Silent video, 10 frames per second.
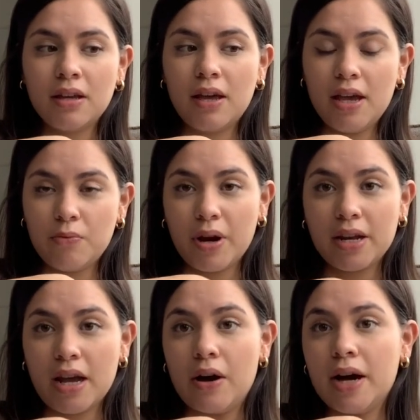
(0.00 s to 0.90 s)
And right
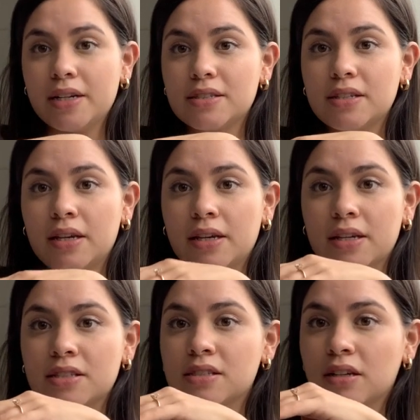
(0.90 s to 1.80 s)
now, honestly,
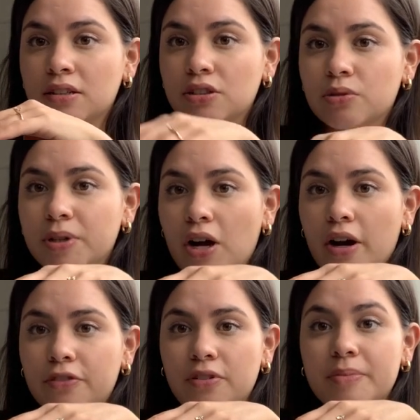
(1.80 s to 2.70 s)
it's a little bit
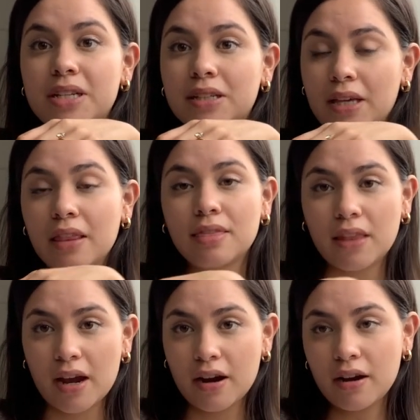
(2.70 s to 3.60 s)
hard for me to get
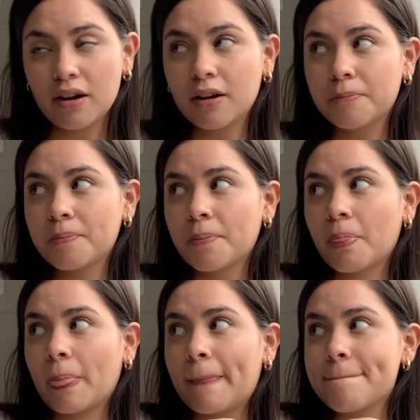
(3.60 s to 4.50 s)
there,
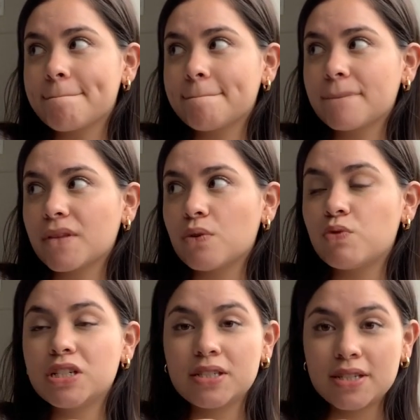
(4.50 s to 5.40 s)

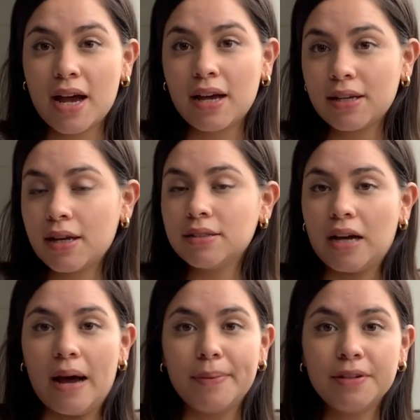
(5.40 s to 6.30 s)
which is not
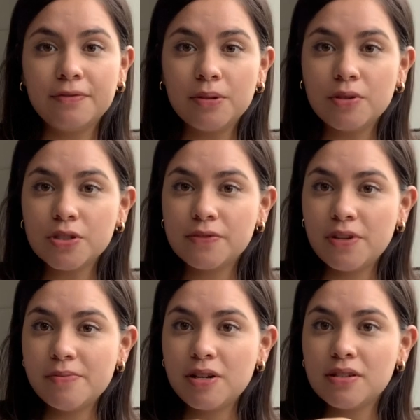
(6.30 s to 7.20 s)
uncommon for most
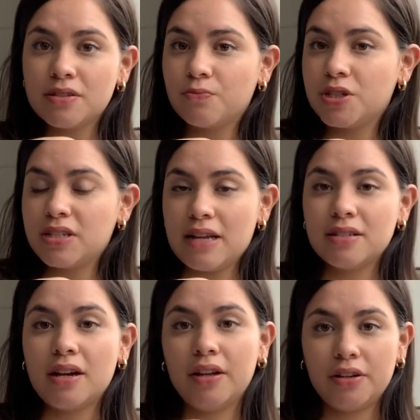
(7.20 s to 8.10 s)
females. We tend
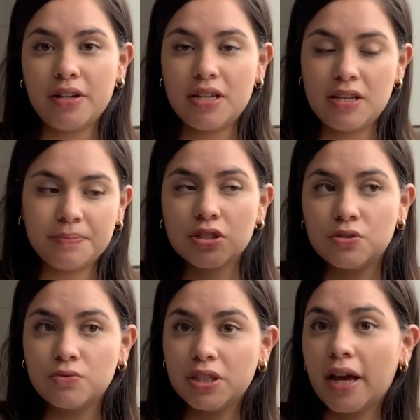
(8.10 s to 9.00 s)
to undereat. It's
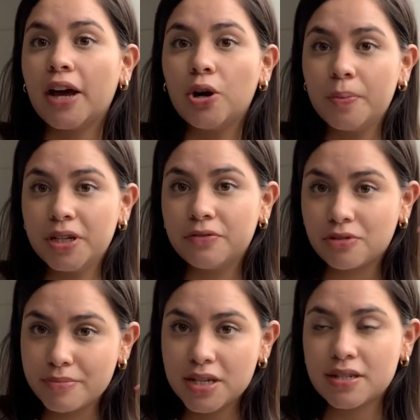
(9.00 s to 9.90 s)
really eye-opening for
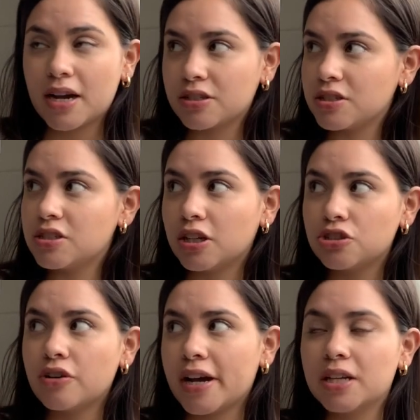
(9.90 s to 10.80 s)
me to actually start
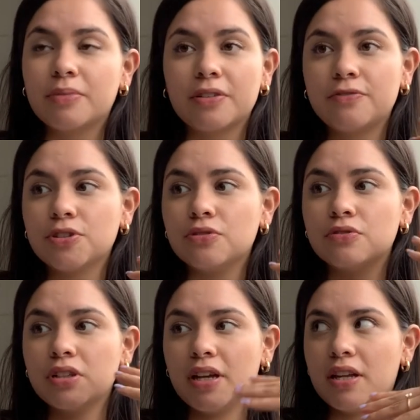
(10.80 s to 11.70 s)
tracking my
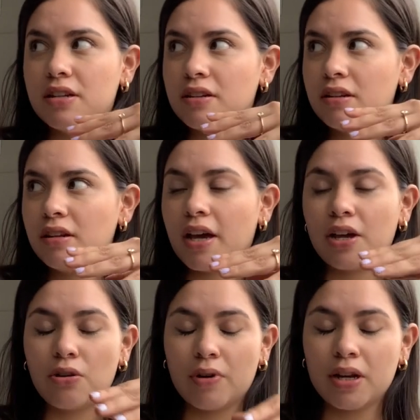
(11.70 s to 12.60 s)
food, and I
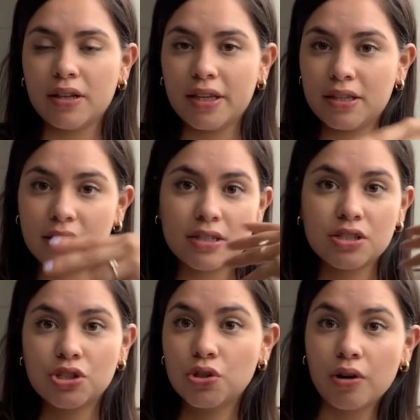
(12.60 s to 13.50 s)
don't want to like
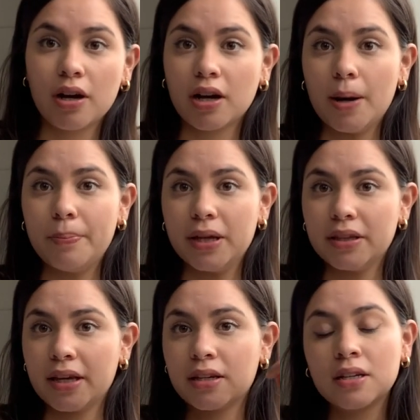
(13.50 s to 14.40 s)
get too hung up on
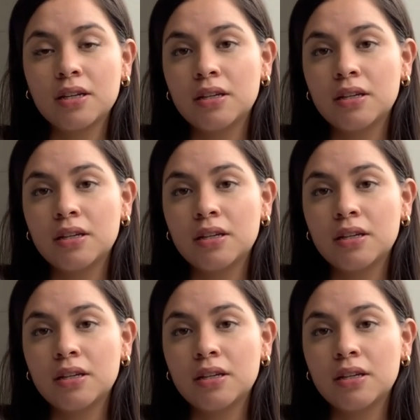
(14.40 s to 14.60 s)
like,